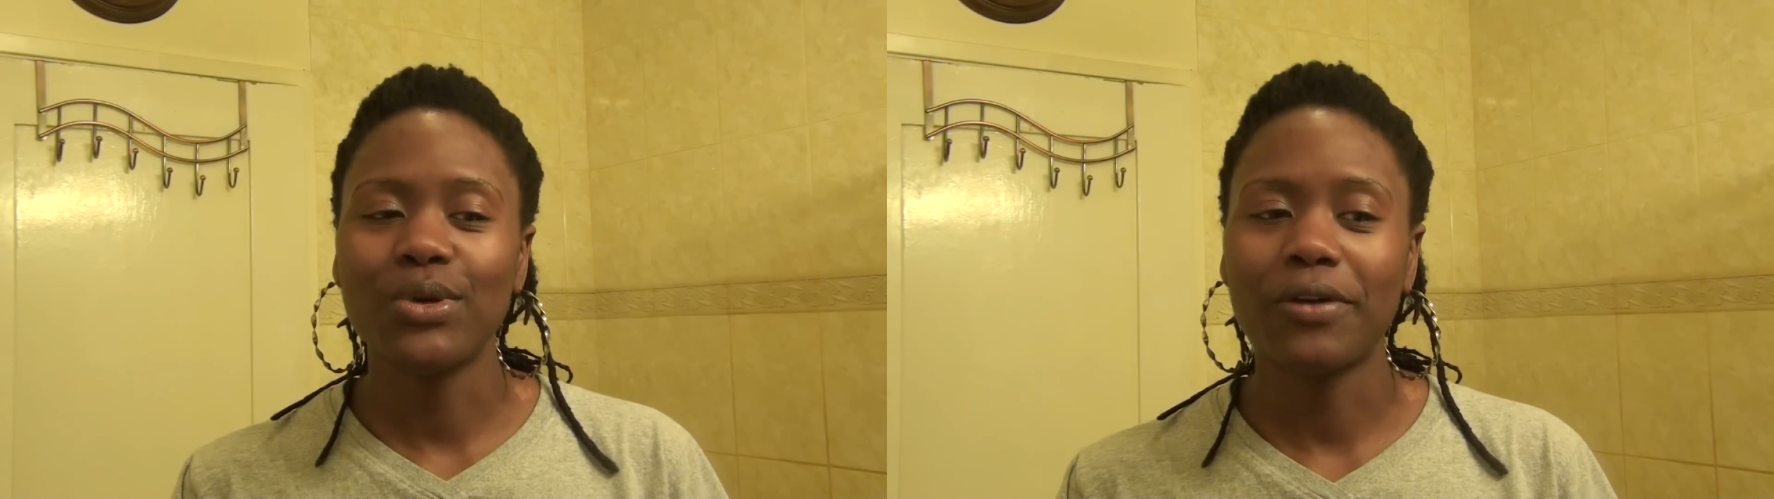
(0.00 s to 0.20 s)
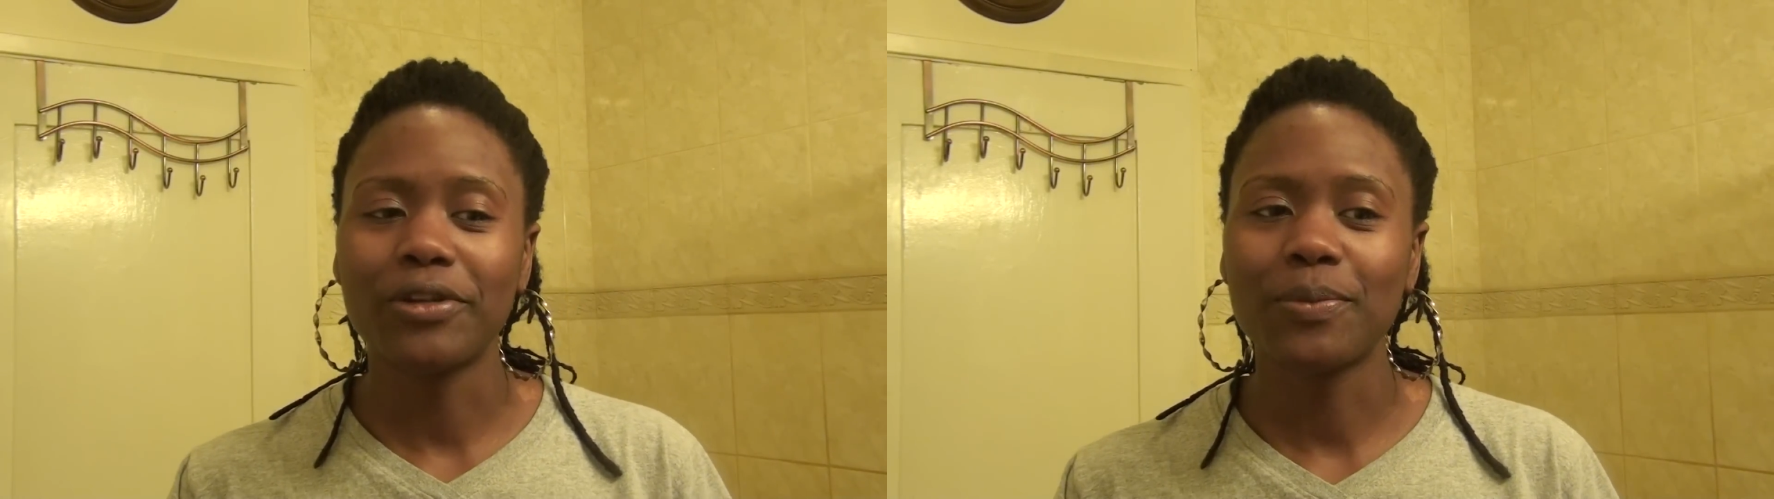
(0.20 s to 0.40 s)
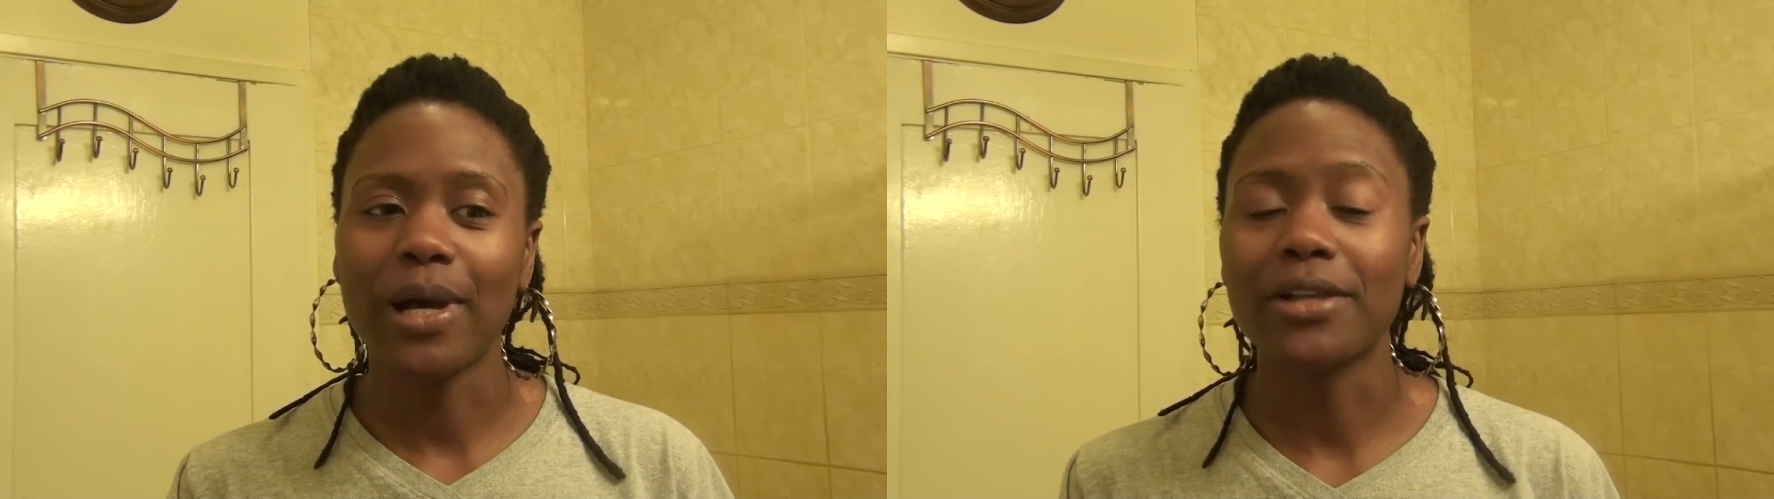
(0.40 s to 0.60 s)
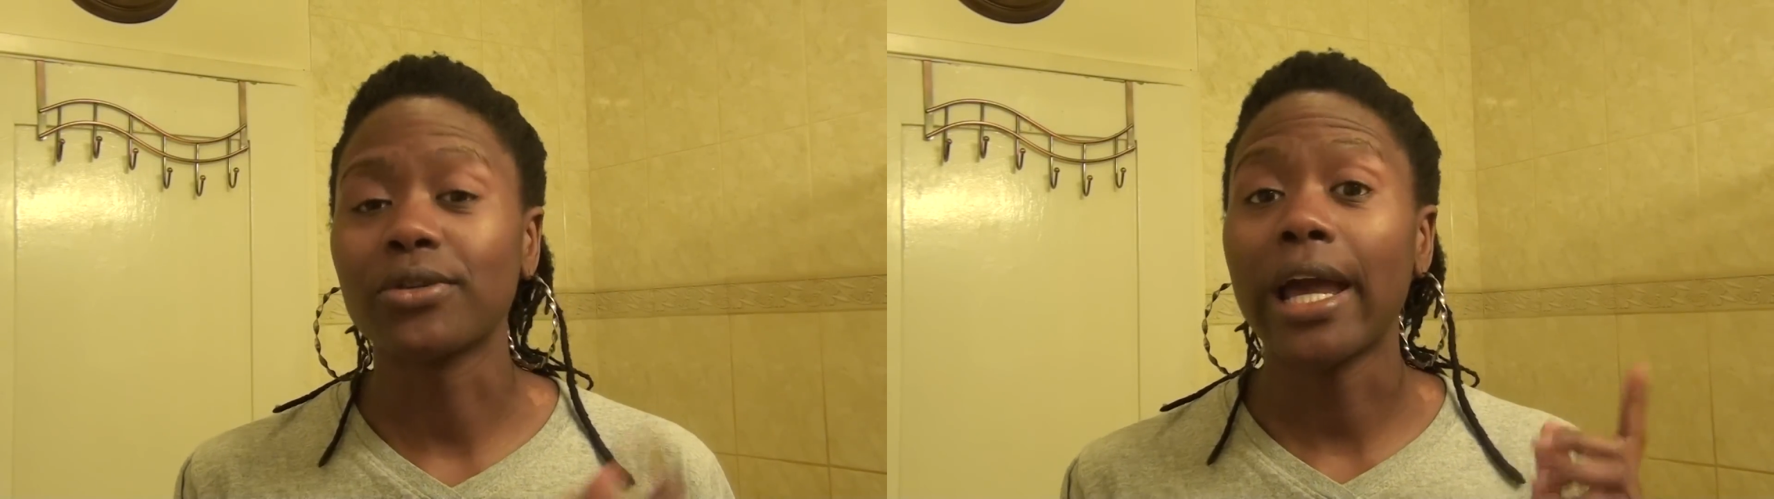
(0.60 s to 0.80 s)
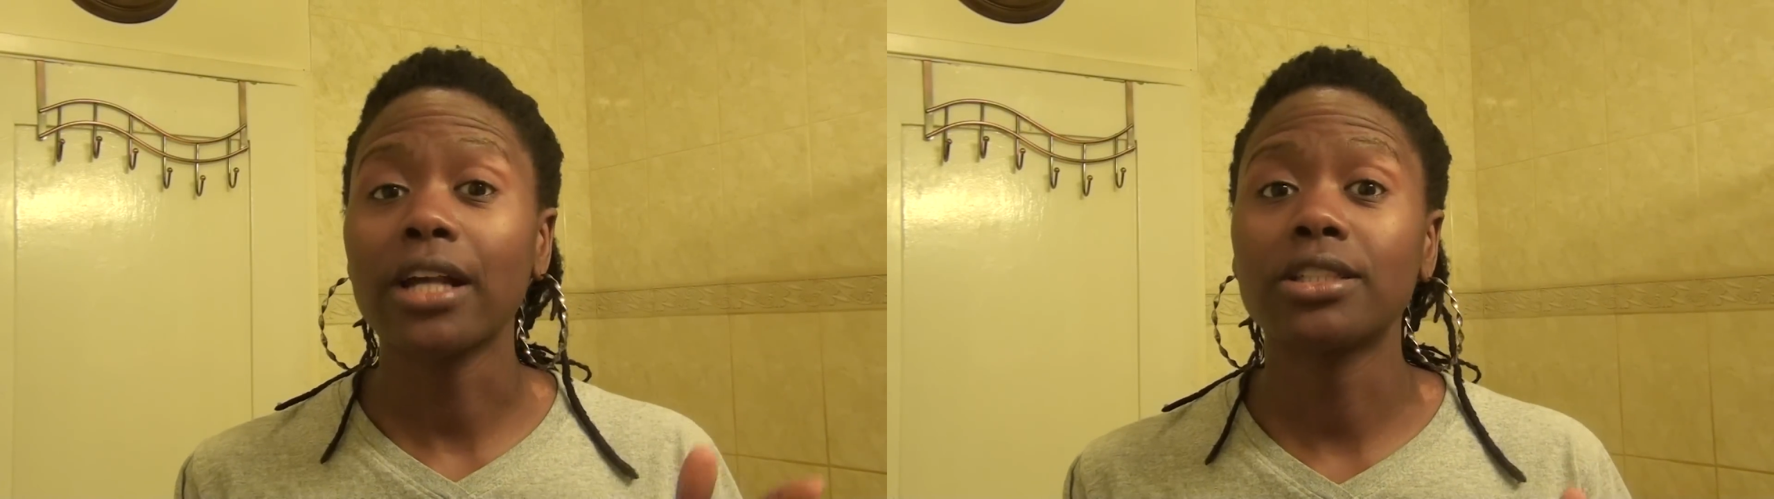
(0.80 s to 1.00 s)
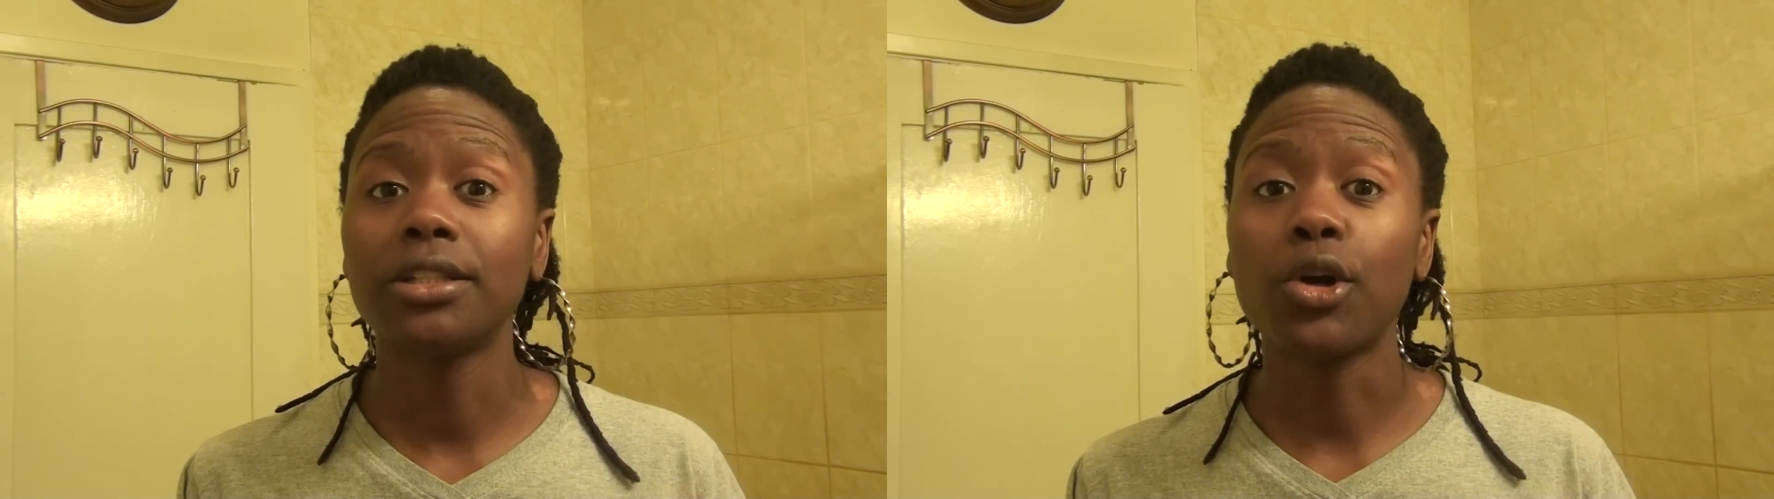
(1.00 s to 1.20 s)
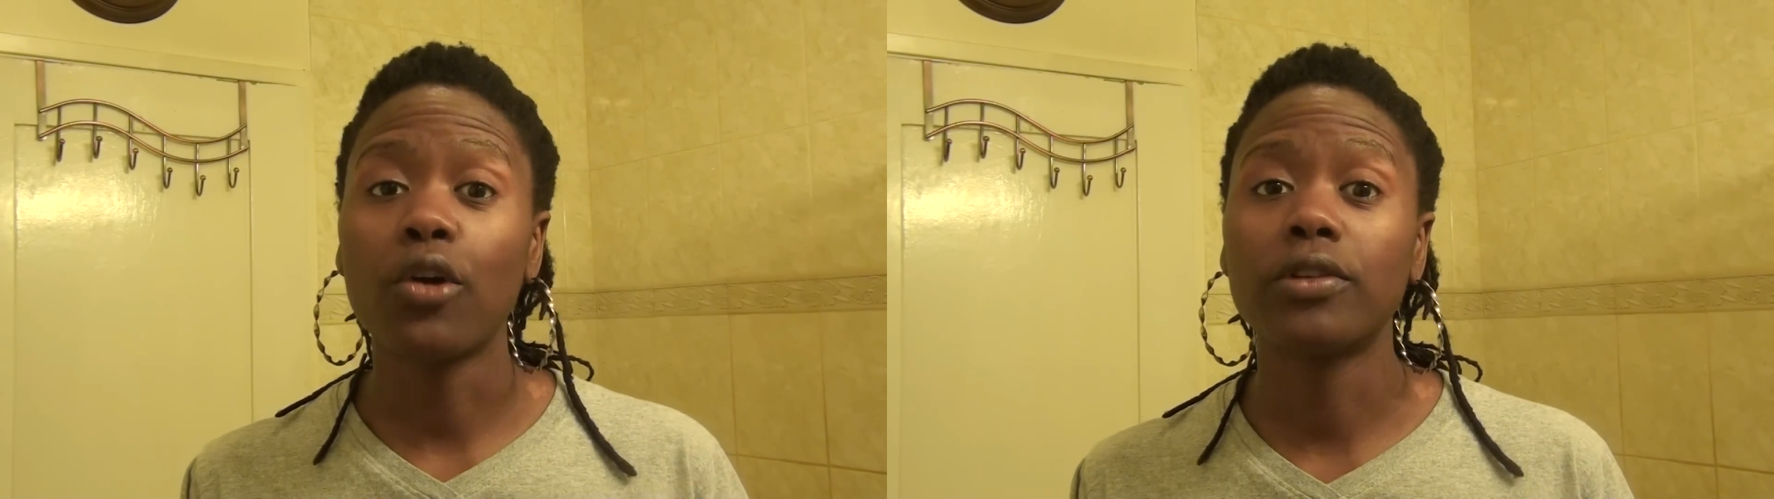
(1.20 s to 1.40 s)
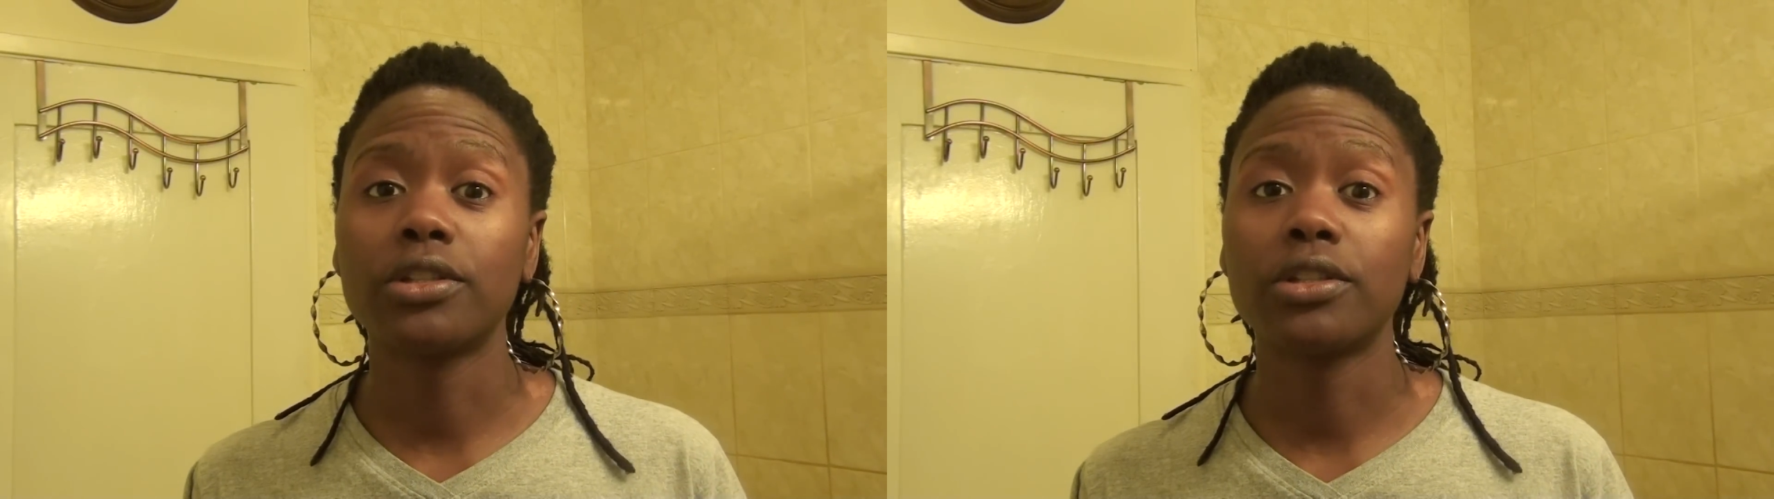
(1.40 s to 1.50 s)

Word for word: a response or actually go over